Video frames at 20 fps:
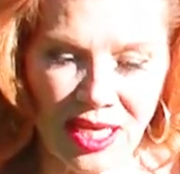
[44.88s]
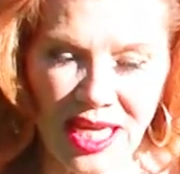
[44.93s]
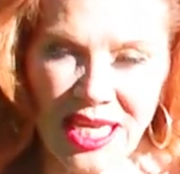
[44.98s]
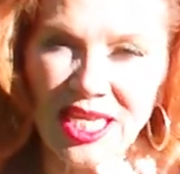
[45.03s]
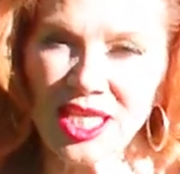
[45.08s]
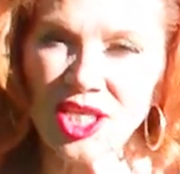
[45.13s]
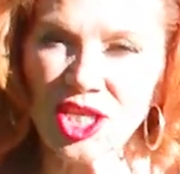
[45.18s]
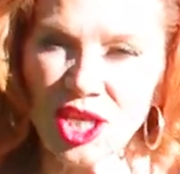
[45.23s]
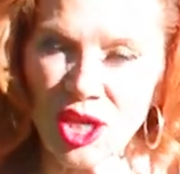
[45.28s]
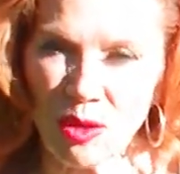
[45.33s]

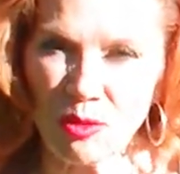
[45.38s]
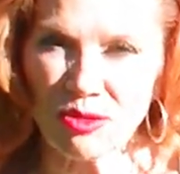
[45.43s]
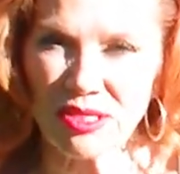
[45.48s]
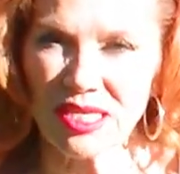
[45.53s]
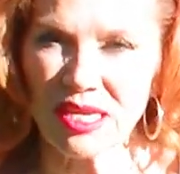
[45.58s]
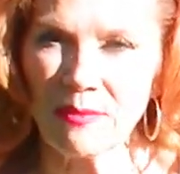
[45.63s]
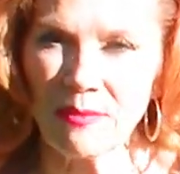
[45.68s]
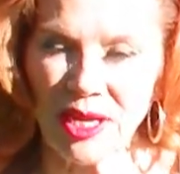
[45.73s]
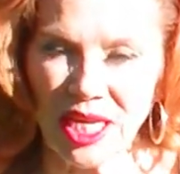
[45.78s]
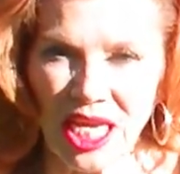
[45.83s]
getting to know
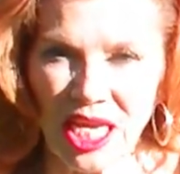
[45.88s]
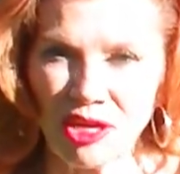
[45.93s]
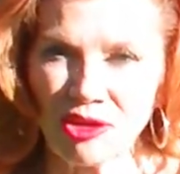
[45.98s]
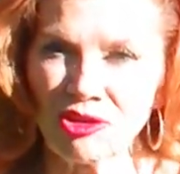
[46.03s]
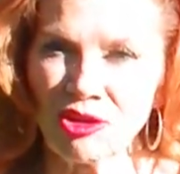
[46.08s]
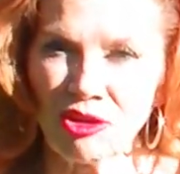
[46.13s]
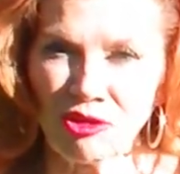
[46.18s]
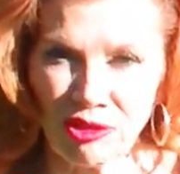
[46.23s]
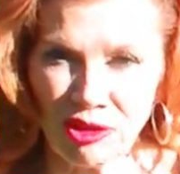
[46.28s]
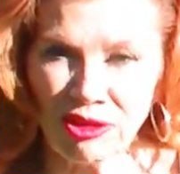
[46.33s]
somebody
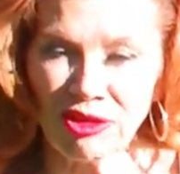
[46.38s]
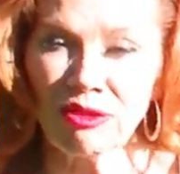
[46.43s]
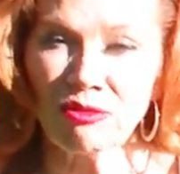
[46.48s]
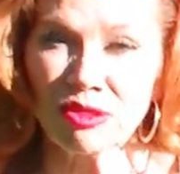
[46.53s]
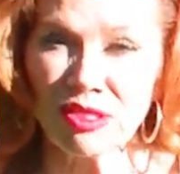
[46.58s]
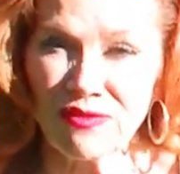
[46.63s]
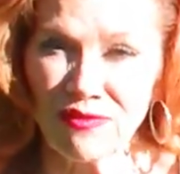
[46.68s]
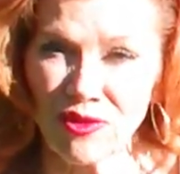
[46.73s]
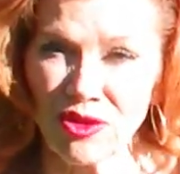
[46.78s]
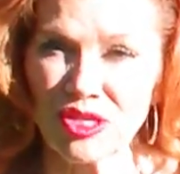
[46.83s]
and you're in
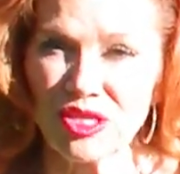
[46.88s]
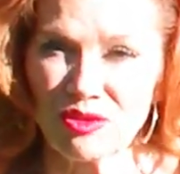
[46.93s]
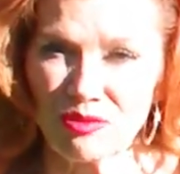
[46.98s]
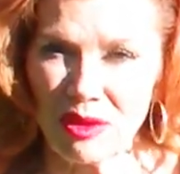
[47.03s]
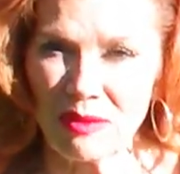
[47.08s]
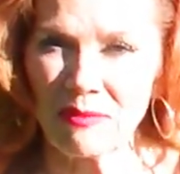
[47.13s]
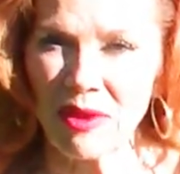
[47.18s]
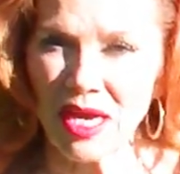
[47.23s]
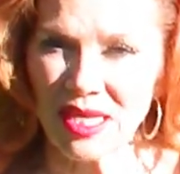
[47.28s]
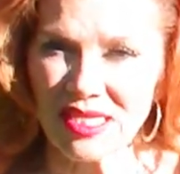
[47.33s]
those first
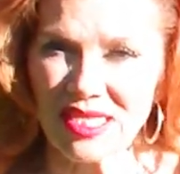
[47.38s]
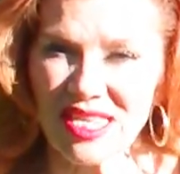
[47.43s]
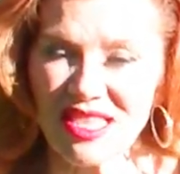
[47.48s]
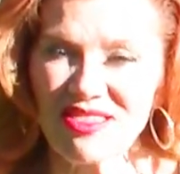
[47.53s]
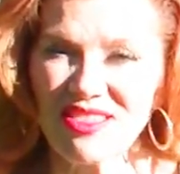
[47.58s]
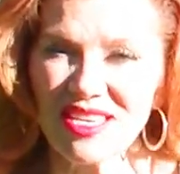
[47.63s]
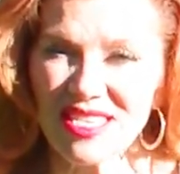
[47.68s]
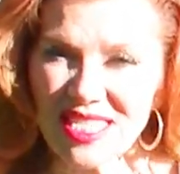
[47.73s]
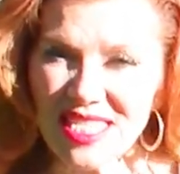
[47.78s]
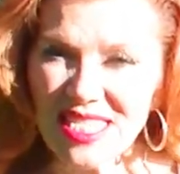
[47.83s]
three months,
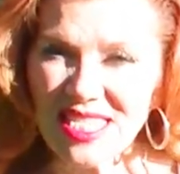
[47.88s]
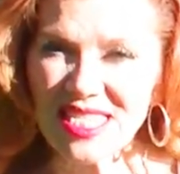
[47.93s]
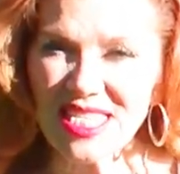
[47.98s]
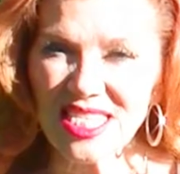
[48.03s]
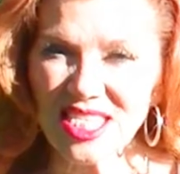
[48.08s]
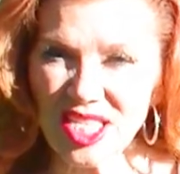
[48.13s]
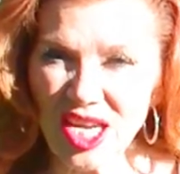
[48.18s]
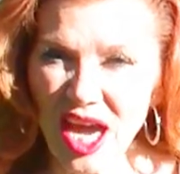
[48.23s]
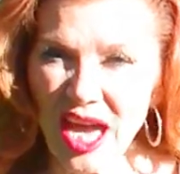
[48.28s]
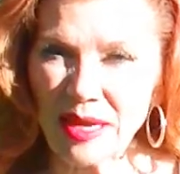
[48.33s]
this is
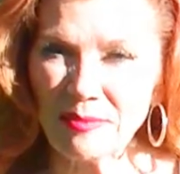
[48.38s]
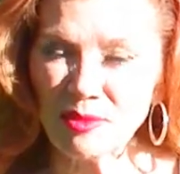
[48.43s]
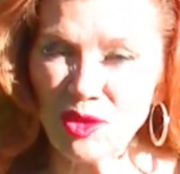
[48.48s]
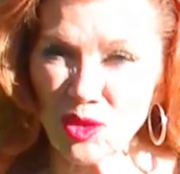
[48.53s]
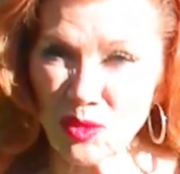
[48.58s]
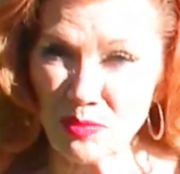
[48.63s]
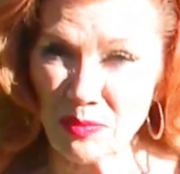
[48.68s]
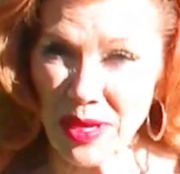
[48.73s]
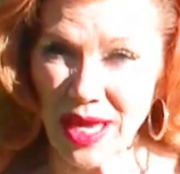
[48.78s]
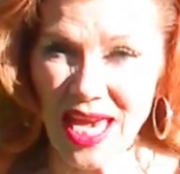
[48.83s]
the time
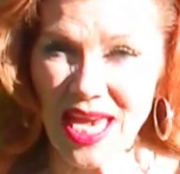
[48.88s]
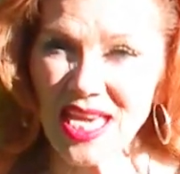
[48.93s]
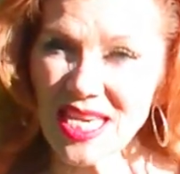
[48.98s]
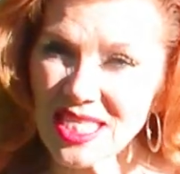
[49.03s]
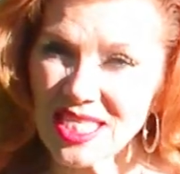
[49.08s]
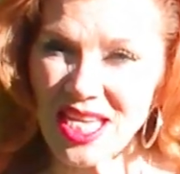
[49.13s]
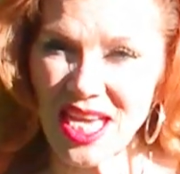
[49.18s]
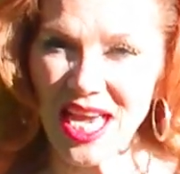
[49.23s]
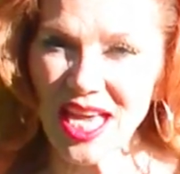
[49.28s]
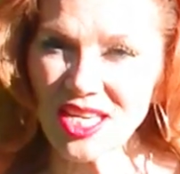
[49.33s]
to
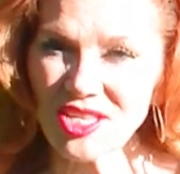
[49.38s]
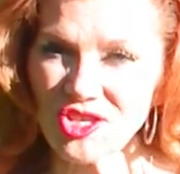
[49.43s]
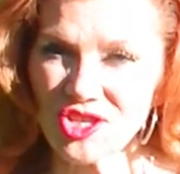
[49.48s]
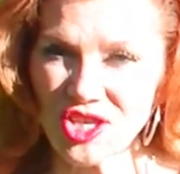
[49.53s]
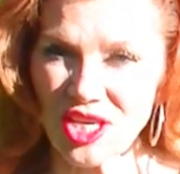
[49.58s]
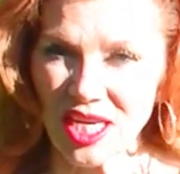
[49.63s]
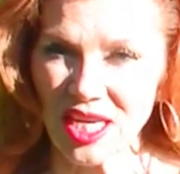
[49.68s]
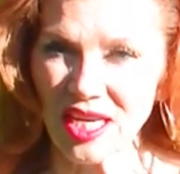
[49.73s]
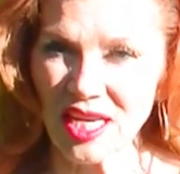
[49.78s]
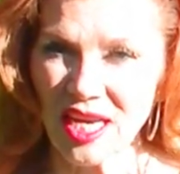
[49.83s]
pay
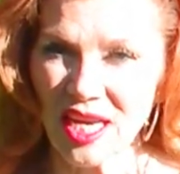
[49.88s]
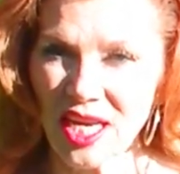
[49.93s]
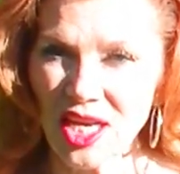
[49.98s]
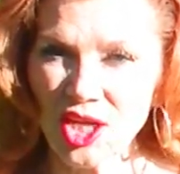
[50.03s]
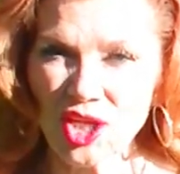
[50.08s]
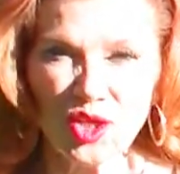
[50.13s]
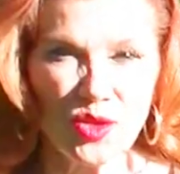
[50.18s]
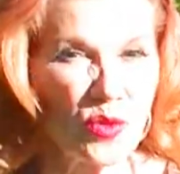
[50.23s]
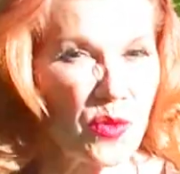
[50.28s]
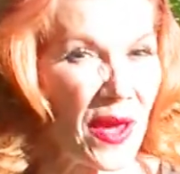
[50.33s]
attention
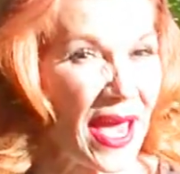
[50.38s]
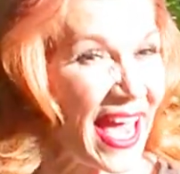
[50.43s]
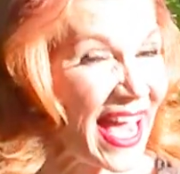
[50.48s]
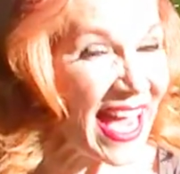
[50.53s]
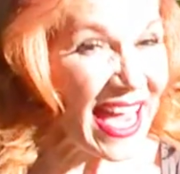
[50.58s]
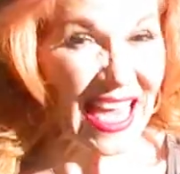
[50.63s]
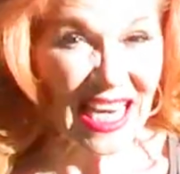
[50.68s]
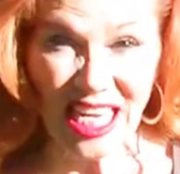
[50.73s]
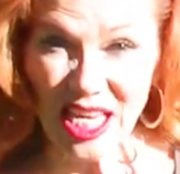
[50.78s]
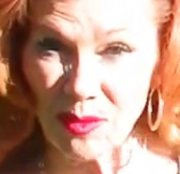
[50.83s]
to
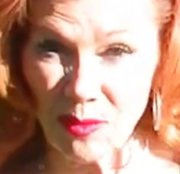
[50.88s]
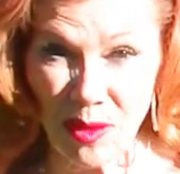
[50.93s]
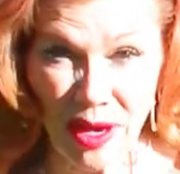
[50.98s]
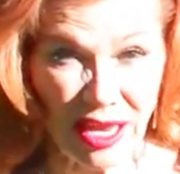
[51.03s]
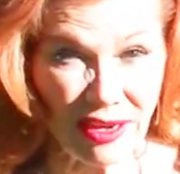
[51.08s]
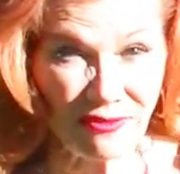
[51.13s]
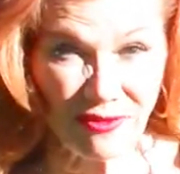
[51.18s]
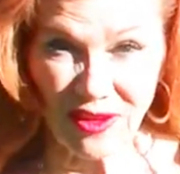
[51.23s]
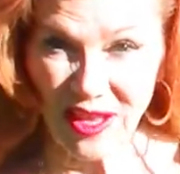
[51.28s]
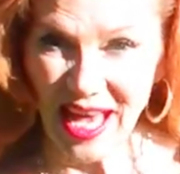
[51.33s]
any
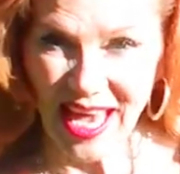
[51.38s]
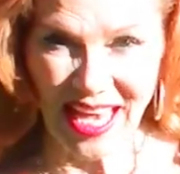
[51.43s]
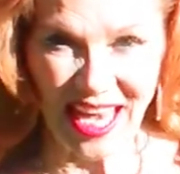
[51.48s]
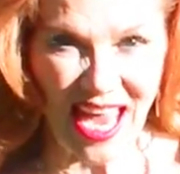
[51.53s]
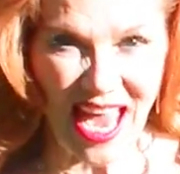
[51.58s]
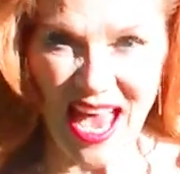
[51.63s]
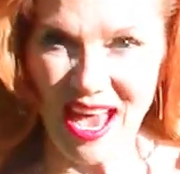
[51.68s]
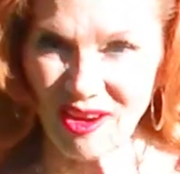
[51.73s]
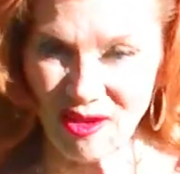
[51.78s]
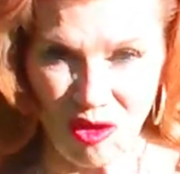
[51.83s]
red
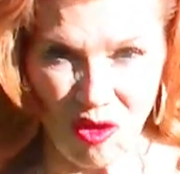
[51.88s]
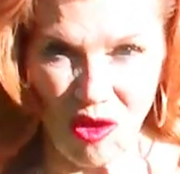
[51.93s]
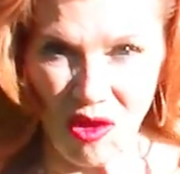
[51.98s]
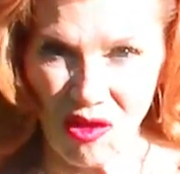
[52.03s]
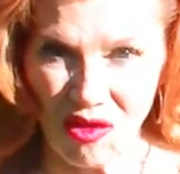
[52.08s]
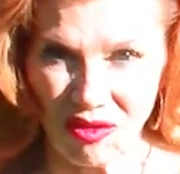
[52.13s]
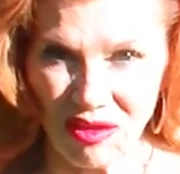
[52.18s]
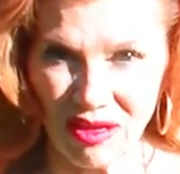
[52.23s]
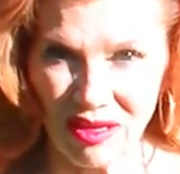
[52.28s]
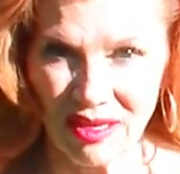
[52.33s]
flag at
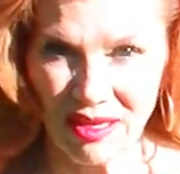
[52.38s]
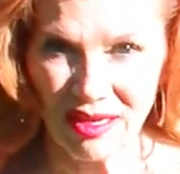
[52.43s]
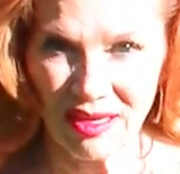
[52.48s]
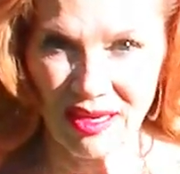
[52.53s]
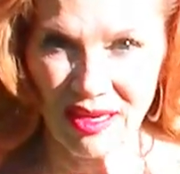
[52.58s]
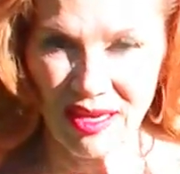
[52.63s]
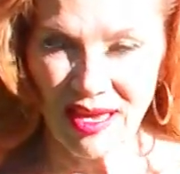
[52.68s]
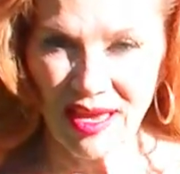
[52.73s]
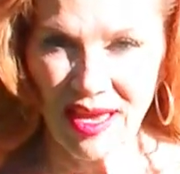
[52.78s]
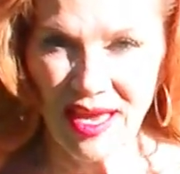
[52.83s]
all.
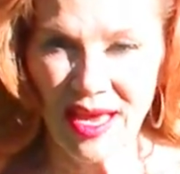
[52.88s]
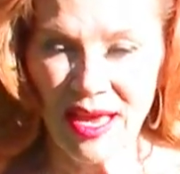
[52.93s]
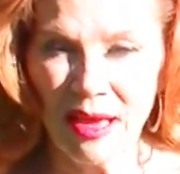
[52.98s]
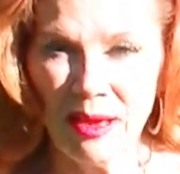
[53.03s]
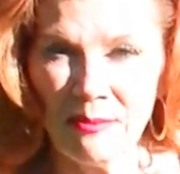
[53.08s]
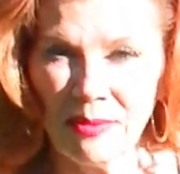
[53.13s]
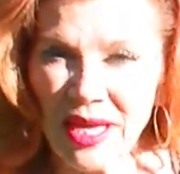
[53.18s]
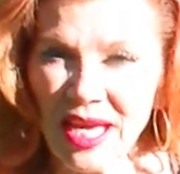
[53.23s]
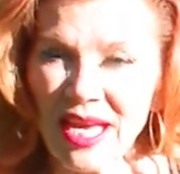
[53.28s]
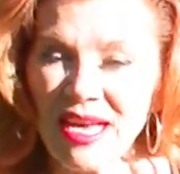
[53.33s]

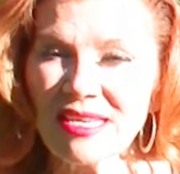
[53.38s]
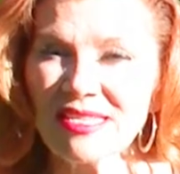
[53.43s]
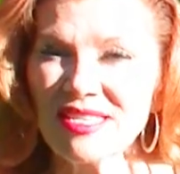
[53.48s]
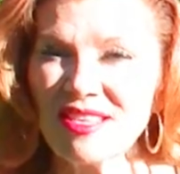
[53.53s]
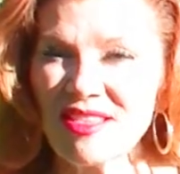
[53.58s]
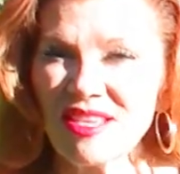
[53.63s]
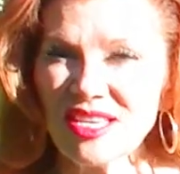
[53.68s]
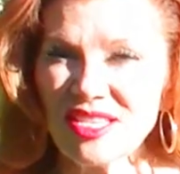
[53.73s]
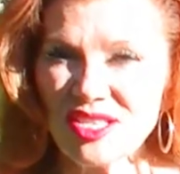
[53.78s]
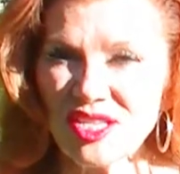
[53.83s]

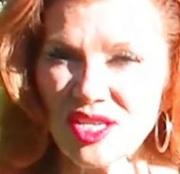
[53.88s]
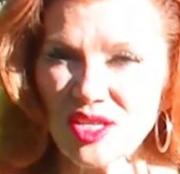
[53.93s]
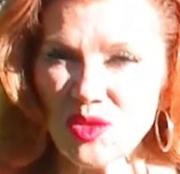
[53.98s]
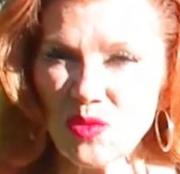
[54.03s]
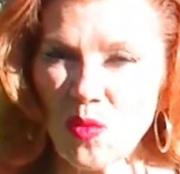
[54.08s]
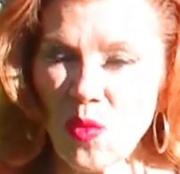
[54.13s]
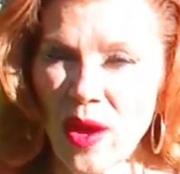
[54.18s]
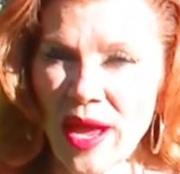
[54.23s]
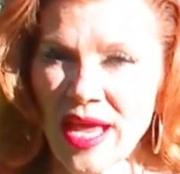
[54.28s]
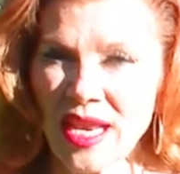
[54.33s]
Because this
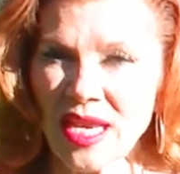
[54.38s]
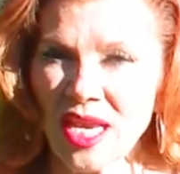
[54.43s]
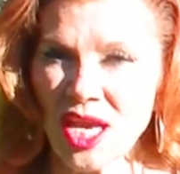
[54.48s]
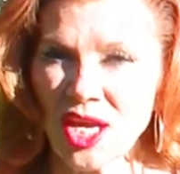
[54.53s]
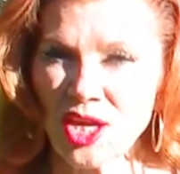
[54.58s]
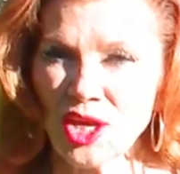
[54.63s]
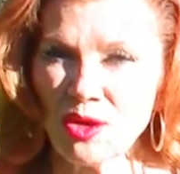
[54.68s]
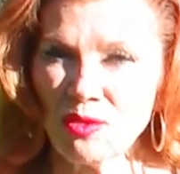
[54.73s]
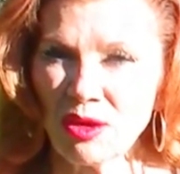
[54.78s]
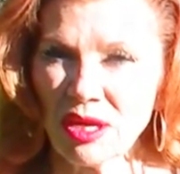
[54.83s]
is when
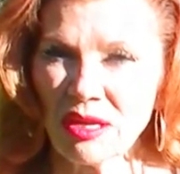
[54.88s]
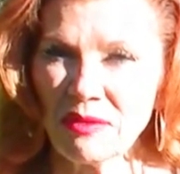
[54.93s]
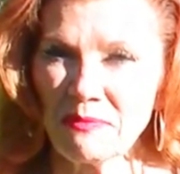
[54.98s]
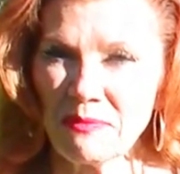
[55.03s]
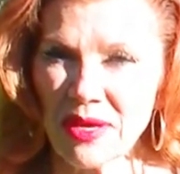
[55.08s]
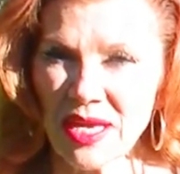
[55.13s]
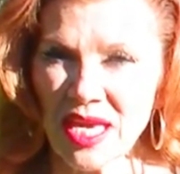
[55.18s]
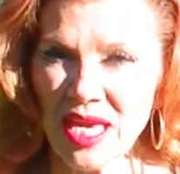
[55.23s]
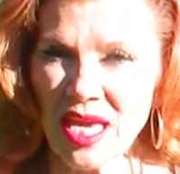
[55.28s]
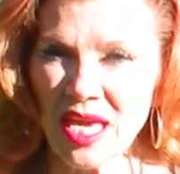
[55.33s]
you
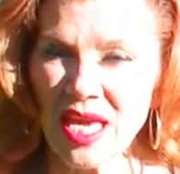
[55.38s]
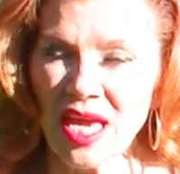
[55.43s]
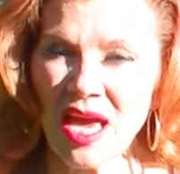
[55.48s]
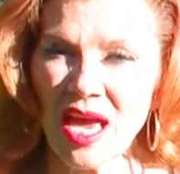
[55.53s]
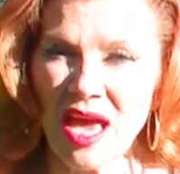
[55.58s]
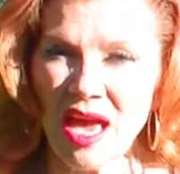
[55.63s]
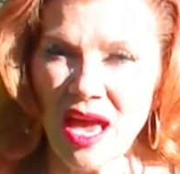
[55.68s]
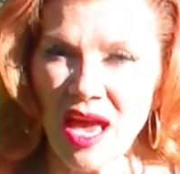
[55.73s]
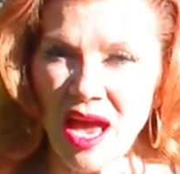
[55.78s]
can be